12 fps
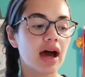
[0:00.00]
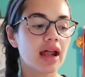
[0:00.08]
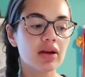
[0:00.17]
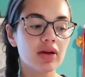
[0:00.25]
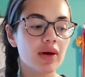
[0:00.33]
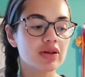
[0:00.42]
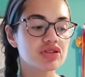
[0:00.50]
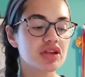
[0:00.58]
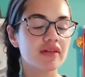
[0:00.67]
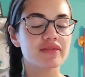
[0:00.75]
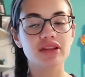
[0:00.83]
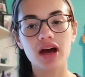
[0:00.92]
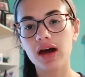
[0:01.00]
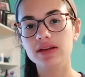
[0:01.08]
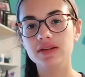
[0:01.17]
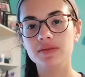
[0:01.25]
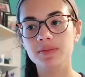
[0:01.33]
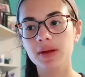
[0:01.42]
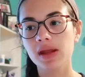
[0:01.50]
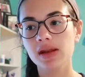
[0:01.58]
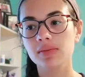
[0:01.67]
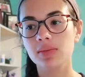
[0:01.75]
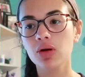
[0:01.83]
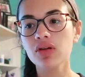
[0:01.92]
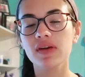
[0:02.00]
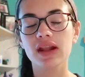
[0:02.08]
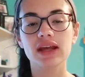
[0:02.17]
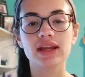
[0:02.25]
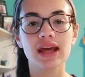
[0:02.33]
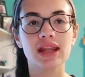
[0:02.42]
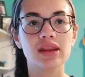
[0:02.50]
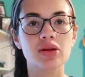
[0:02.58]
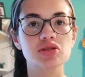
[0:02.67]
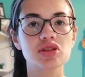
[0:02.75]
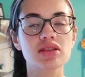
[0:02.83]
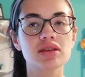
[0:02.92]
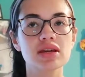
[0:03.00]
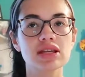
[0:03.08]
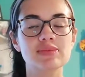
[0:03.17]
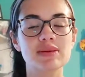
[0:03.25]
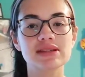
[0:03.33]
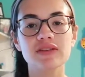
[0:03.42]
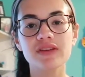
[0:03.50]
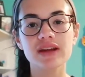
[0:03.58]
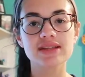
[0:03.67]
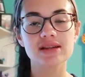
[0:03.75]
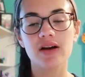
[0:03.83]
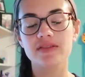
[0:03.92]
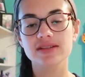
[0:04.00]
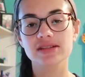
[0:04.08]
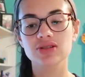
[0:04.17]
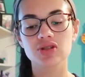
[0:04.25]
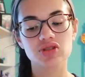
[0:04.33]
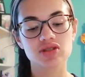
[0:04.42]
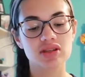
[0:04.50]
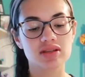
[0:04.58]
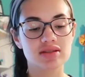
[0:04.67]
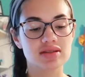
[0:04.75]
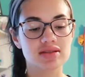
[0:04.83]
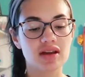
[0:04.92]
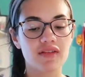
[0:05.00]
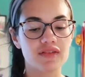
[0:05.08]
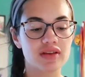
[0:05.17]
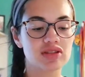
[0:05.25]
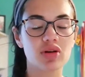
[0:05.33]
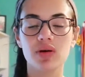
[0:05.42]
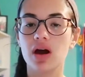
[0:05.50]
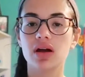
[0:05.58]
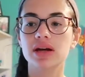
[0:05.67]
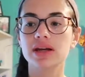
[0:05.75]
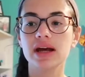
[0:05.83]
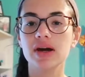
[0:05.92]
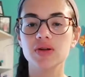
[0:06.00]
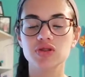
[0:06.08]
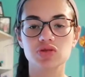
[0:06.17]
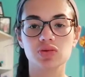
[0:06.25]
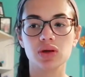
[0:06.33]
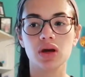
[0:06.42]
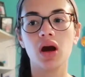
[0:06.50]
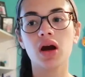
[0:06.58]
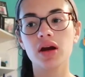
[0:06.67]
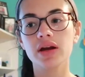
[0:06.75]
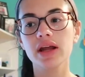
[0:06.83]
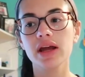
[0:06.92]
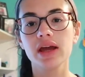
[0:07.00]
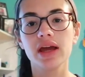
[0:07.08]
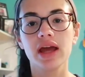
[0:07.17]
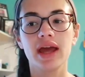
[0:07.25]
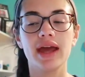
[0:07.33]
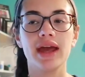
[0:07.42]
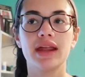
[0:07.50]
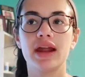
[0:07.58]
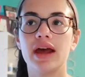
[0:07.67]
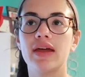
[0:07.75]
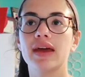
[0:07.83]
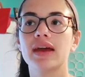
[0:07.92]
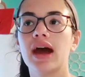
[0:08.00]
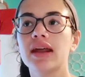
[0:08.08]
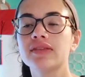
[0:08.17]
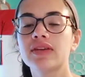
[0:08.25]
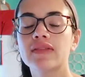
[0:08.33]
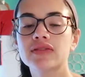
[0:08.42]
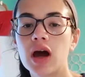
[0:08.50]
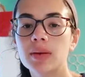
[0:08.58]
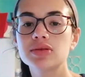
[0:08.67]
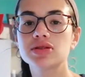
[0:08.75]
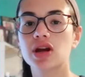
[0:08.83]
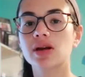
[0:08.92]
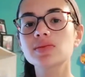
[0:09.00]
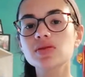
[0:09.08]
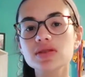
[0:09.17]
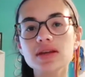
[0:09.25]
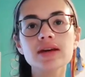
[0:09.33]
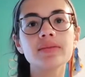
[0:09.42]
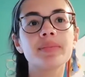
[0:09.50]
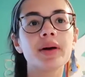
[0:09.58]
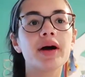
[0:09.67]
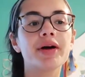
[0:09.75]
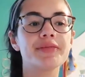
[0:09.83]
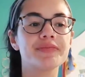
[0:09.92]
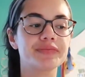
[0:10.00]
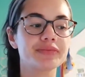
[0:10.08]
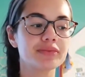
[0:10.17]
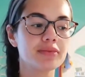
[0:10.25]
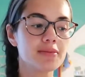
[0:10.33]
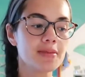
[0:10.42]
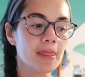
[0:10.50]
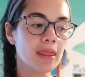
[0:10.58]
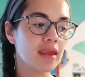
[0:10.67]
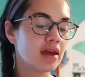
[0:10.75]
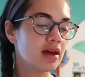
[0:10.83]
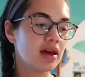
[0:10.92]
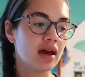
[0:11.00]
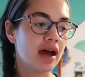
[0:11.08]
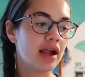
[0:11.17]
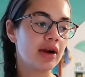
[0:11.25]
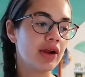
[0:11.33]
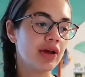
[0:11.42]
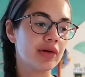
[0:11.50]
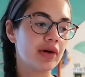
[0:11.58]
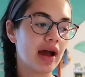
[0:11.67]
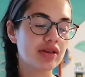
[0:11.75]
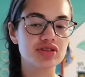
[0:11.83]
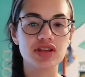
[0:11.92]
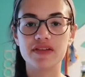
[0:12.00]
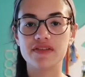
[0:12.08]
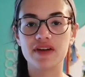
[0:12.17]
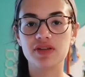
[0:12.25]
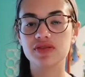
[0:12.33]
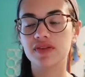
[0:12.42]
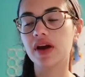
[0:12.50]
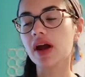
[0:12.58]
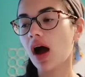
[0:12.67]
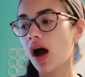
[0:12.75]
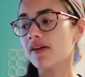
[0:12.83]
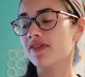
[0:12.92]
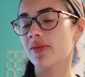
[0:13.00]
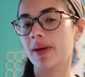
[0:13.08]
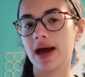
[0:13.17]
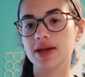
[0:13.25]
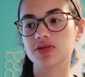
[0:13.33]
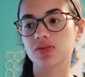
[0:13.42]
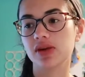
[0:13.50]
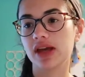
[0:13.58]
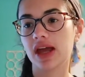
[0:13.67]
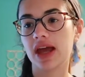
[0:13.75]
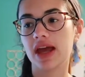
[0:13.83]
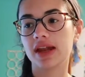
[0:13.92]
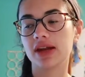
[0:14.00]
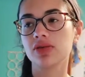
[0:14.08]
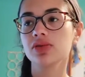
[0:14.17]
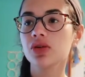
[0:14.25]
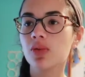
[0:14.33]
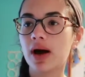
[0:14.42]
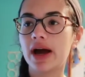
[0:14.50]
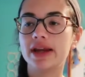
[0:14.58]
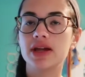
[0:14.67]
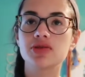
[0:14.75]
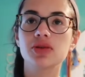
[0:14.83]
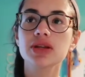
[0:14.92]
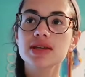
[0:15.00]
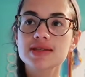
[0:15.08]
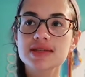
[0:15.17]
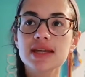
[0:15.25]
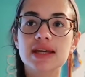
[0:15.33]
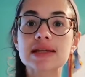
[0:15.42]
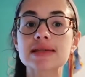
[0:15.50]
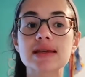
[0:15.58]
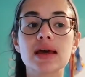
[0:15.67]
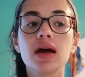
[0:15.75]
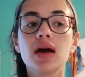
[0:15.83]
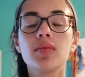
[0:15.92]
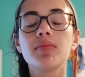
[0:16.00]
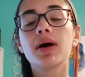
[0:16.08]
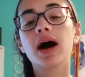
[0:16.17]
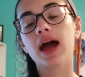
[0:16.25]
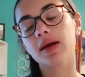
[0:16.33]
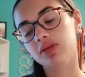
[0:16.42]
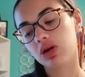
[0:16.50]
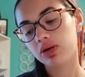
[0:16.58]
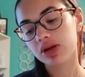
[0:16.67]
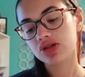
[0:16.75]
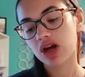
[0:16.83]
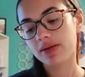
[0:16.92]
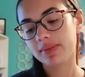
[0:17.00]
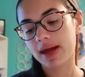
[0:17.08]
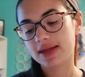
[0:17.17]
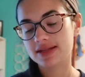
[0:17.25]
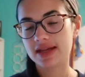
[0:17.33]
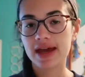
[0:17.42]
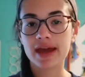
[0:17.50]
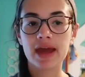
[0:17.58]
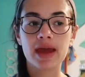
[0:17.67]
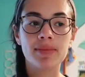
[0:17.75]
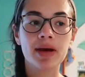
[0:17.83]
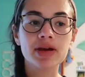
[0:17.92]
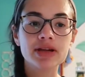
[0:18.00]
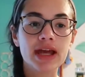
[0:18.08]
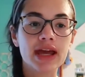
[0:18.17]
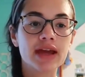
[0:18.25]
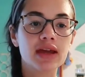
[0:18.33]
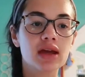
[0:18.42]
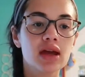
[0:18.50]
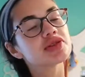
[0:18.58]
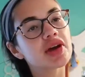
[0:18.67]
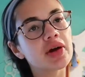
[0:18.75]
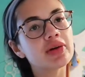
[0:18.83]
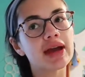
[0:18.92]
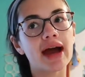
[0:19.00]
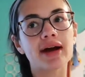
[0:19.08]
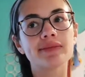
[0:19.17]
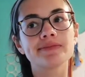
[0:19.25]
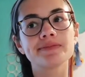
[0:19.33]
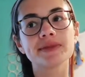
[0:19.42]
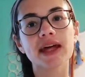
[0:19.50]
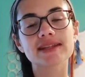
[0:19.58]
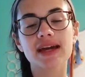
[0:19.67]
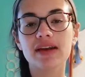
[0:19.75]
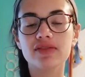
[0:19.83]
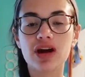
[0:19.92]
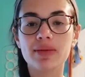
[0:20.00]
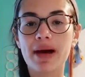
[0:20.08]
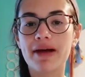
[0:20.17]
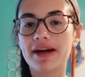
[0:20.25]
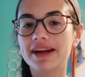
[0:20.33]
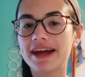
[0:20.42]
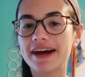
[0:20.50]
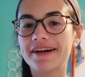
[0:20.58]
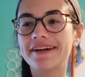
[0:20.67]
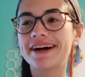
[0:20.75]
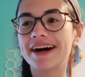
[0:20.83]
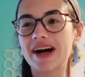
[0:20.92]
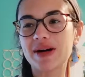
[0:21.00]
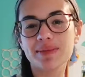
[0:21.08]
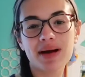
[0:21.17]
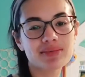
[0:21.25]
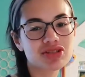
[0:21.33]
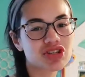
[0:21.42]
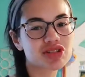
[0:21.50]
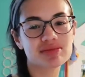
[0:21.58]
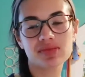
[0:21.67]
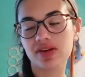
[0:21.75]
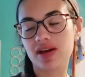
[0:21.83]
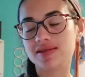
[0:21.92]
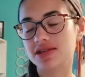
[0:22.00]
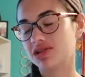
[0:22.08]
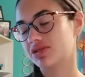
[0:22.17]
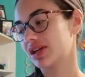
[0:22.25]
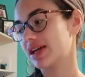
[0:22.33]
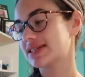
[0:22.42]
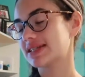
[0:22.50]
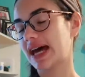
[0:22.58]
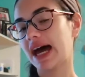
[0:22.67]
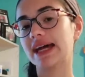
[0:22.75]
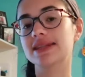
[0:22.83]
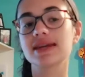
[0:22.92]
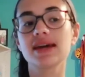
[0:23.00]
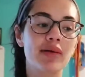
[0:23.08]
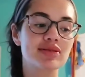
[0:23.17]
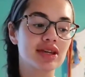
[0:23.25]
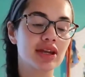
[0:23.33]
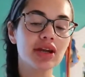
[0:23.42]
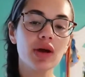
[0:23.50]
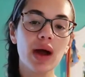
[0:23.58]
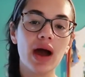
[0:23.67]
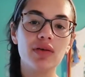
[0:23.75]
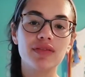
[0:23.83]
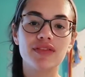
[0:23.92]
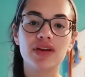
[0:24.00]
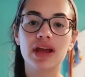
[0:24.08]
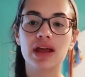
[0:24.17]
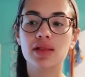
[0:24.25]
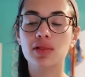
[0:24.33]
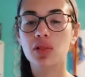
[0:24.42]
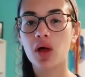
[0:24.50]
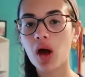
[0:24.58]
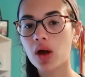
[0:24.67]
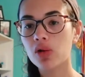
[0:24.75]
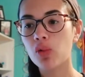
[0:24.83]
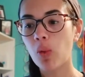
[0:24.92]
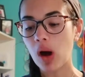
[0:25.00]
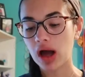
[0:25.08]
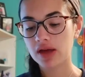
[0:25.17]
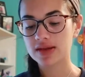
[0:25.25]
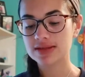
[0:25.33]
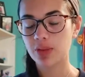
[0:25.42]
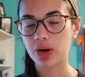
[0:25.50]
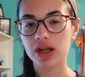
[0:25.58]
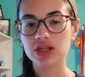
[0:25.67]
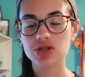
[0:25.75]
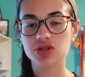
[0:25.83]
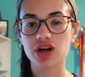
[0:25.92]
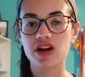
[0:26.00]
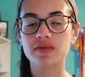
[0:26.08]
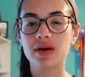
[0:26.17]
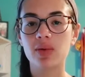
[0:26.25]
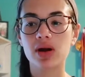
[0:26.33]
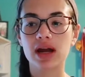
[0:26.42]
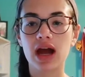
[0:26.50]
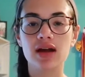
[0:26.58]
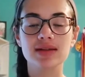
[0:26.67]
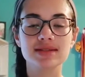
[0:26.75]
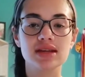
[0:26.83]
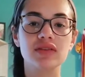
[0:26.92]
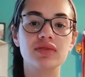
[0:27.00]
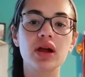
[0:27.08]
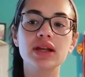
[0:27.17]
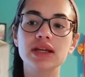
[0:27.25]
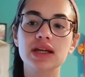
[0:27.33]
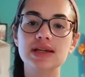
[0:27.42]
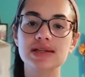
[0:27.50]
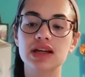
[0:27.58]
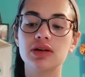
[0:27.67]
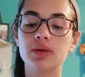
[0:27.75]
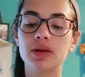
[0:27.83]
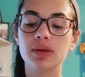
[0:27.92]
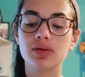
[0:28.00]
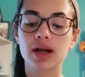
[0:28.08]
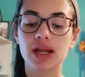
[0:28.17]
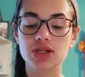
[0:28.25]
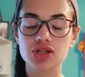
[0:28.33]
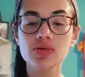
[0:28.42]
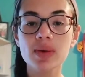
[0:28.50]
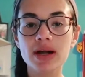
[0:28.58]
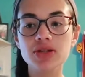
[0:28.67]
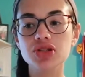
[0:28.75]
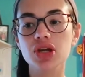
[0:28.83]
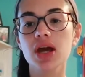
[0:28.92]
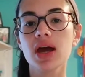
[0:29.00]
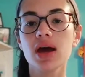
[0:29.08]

I don't know, I just have not been motivated and there's nothing specific. It's obviously just the stuff that's going on right now is just really hard and I like kind of have come to terms with it, but I don't know. I just have felt very off the past week and I don't know why and it really stinks but I'm going to try and make today a better day. So yeah, that's kind of where I'm at right now. Um, I'm sure some of you guys can relate to that. I was gonna go out for a long walk this morning to start off my workout instead of running because I don't wanna be running too much.